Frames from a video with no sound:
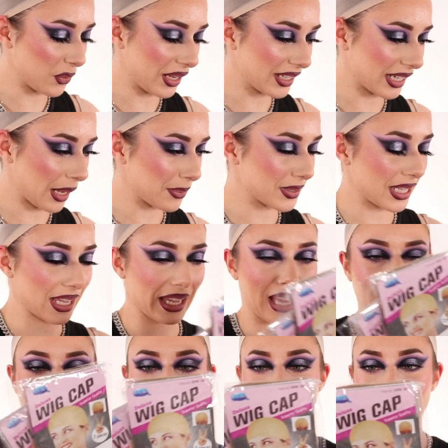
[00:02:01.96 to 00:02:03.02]
wig caps I
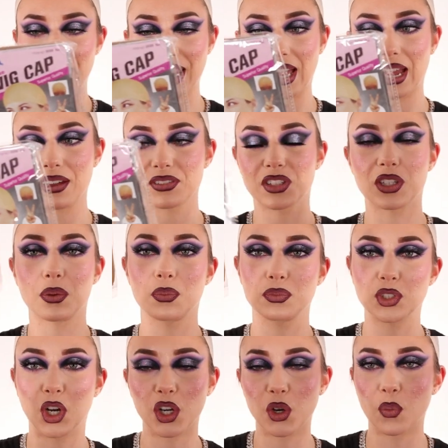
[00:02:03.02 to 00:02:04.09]
have. I have
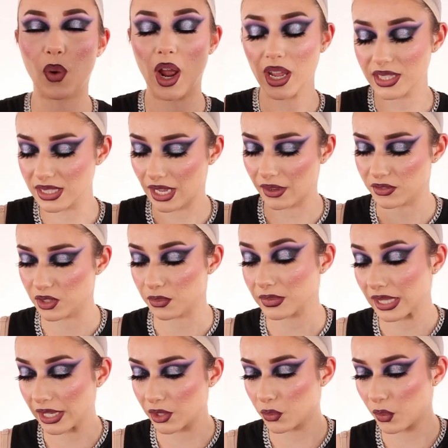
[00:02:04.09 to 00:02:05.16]
some darker ones. I have
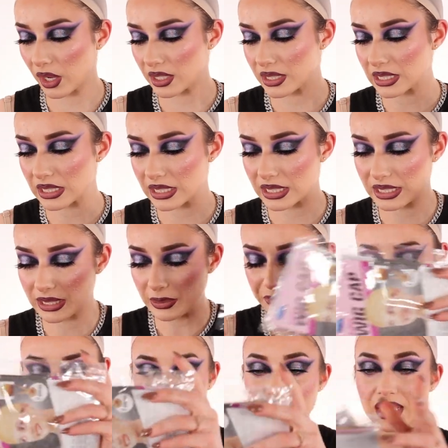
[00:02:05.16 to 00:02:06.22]
some lighter ones.
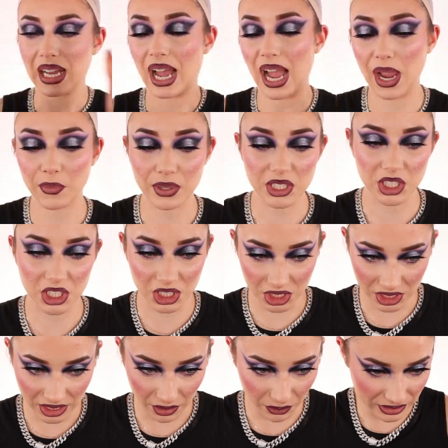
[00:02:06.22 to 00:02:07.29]
I
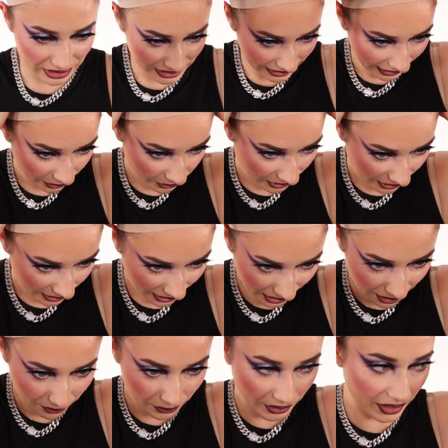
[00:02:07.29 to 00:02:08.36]
wish it was lighter than
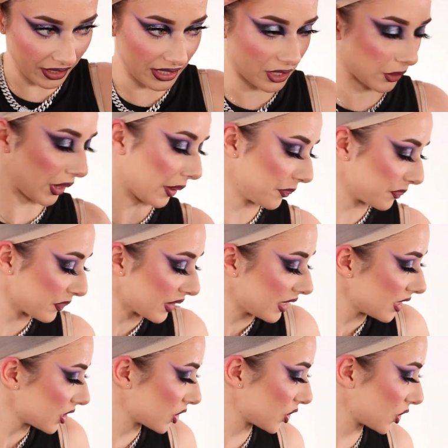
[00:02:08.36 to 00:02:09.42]
that, but it's okay.
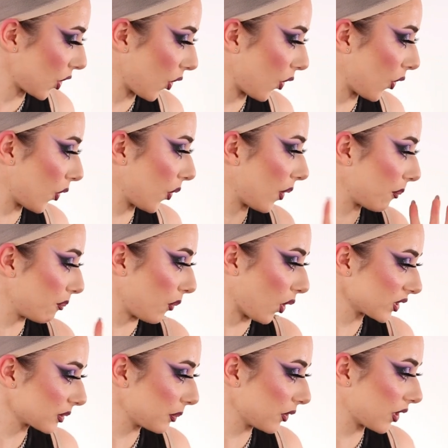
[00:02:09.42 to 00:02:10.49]
So,
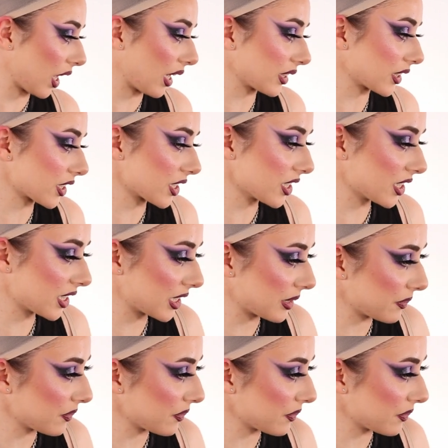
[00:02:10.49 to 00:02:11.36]
multiple colors.